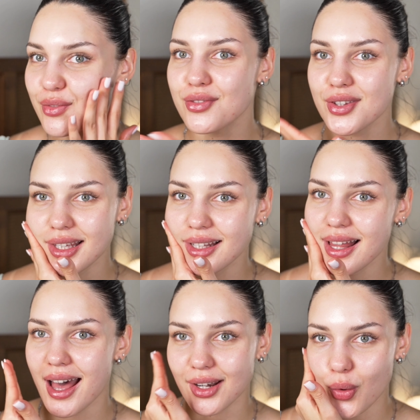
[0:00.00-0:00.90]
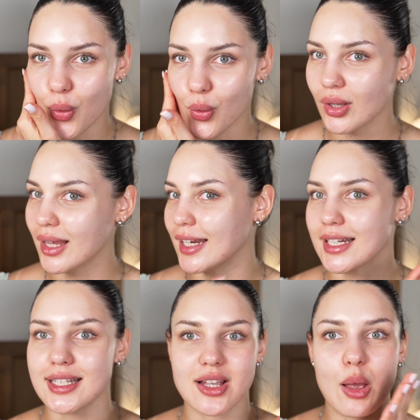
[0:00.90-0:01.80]
feel at all
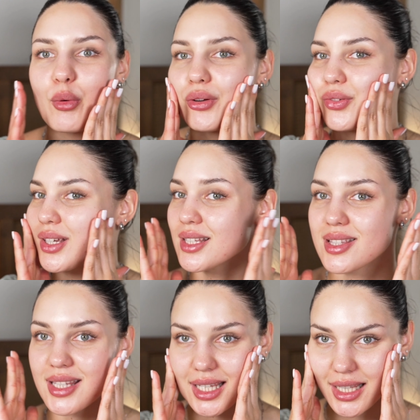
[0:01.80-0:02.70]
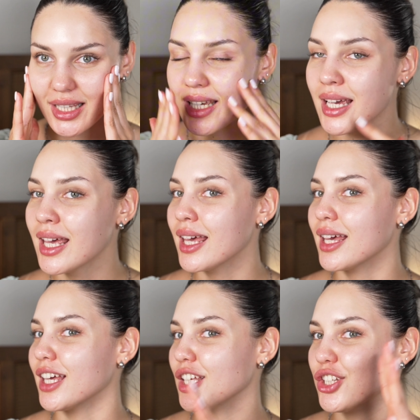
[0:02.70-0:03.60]
any type of sticky.
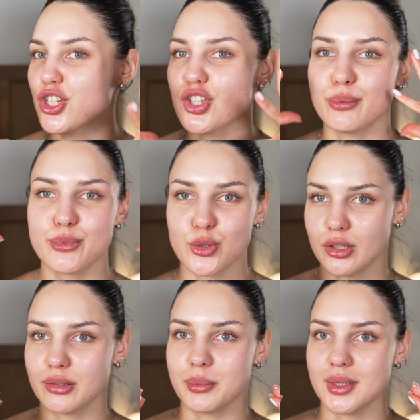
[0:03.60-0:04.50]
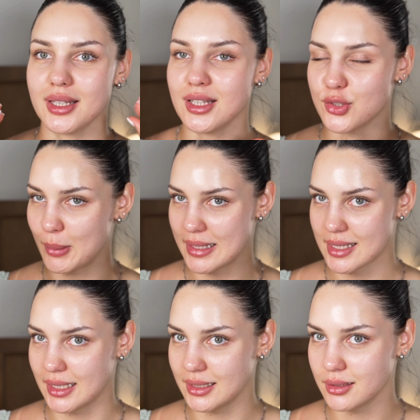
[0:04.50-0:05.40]
It just absorbed into my
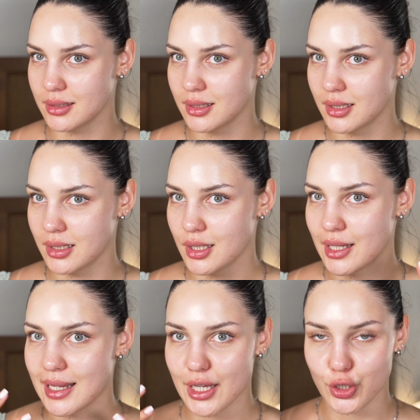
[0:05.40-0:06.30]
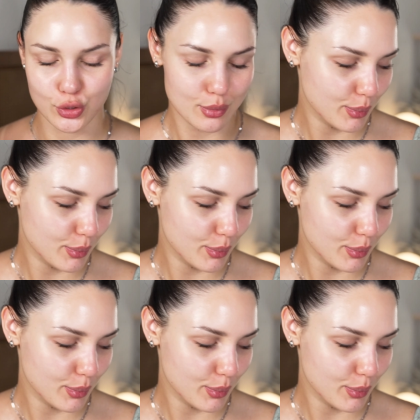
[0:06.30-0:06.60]
skin. It looks